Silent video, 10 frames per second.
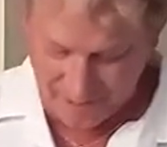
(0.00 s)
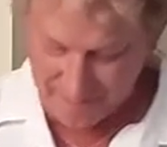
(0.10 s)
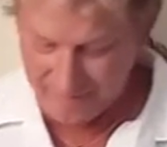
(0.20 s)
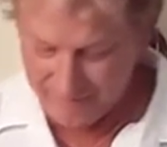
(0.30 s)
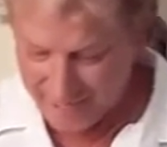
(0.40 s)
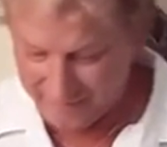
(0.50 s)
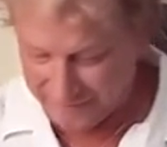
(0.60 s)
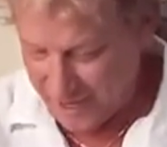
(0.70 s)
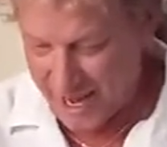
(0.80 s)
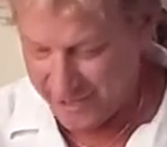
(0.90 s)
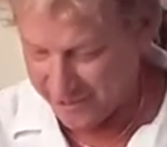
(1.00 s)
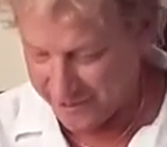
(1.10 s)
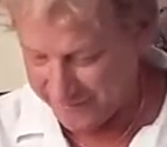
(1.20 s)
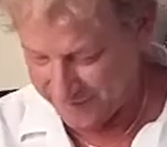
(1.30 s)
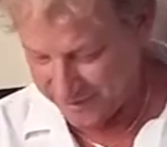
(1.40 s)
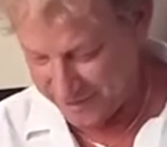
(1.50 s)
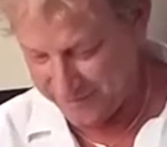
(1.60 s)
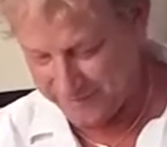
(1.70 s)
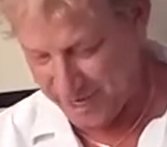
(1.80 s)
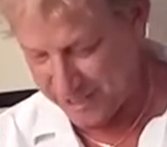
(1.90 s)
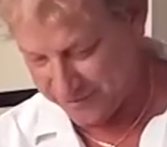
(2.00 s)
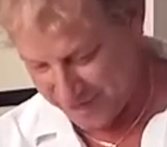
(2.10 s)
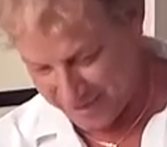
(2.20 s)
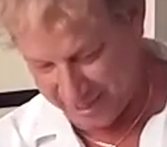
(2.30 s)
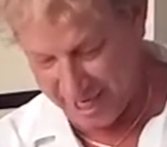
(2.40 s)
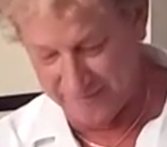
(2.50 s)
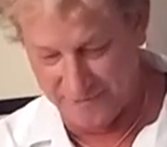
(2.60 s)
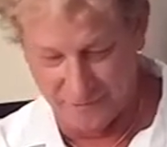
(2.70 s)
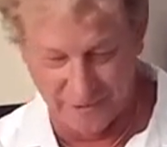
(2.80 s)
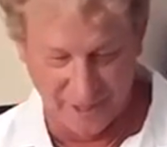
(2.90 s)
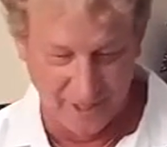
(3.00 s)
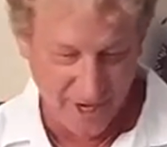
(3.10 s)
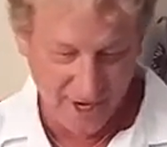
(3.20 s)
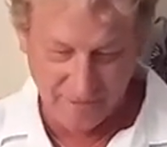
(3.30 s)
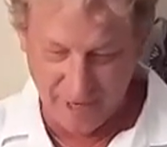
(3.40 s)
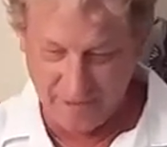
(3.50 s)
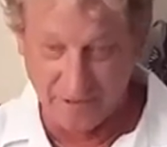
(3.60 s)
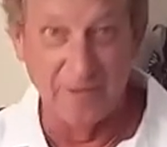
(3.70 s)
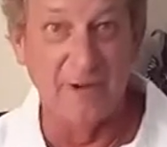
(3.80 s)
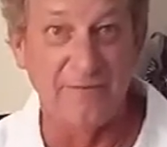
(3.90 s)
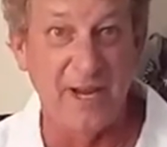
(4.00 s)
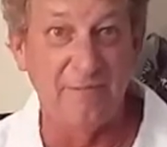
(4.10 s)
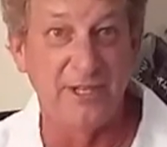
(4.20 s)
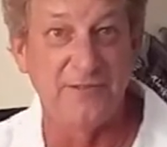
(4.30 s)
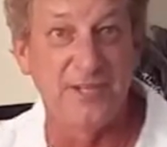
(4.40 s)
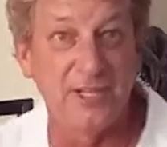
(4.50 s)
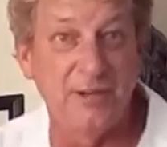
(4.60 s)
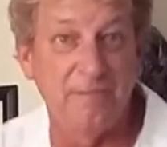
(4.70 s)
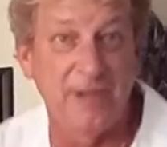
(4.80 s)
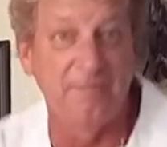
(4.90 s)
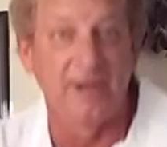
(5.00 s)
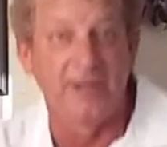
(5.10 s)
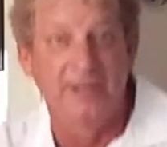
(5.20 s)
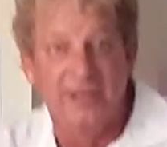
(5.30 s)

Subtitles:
to be my main flyer. If this thing flies around, I can have fun with it. Maybe when my family's visiting me, my